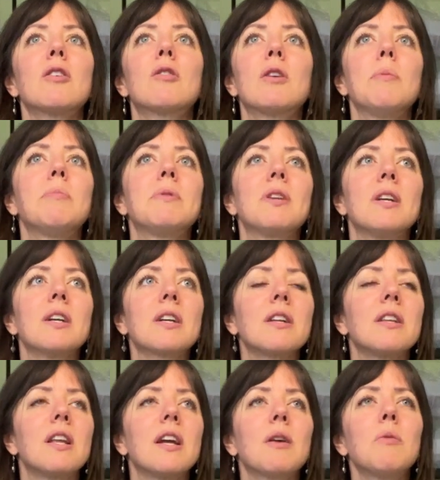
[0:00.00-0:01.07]
cryptic,
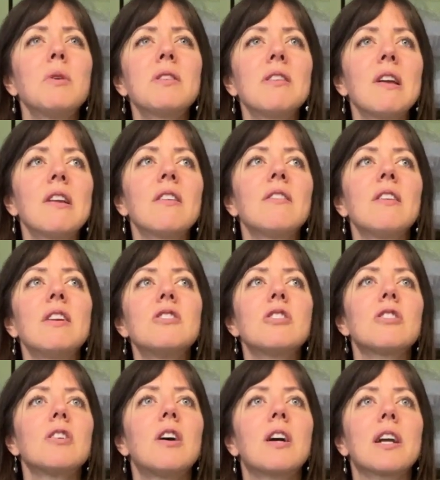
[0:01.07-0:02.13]
like what's Anastasia
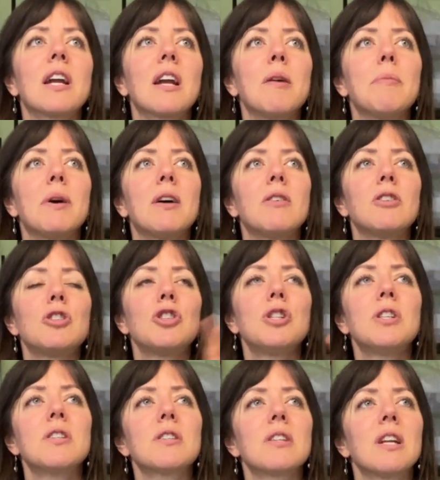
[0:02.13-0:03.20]
talking about?
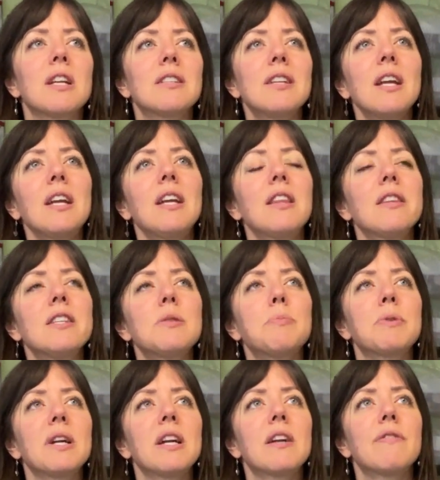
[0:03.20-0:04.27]
She's like taking this
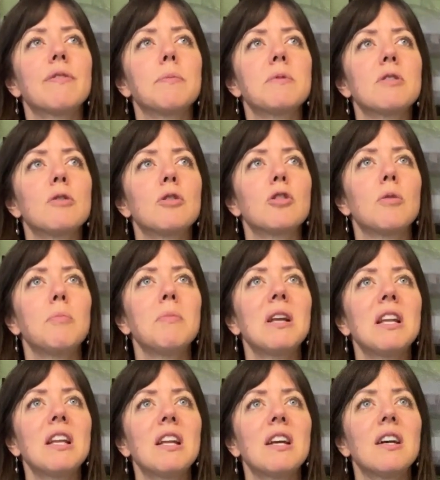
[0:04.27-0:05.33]
break from social
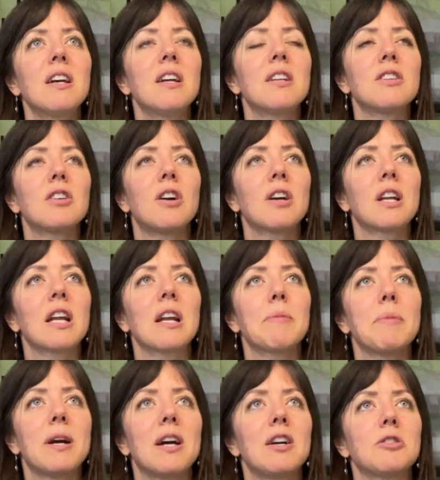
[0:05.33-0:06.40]
media and talking
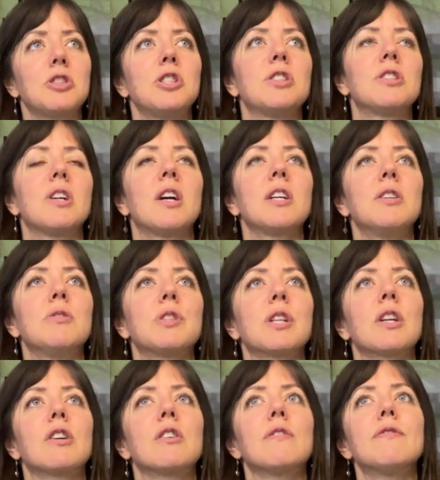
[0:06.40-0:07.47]
about how she's not using
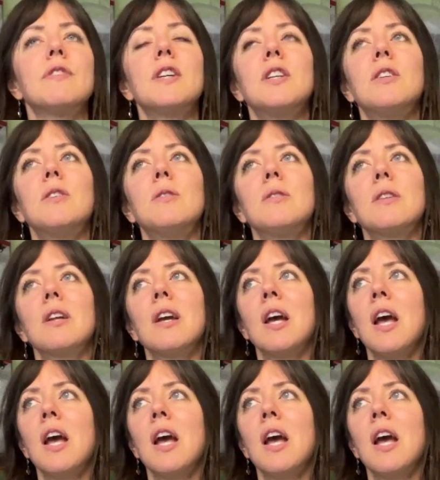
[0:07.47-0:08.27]
her phone,